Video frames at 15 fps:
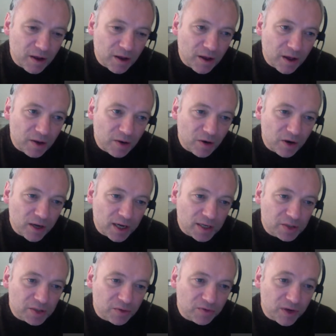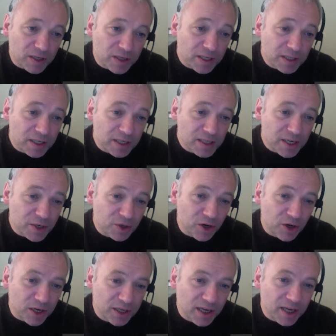not a case of isn't a good
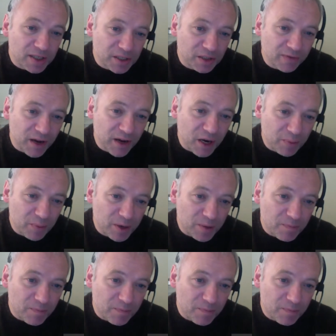idea to develop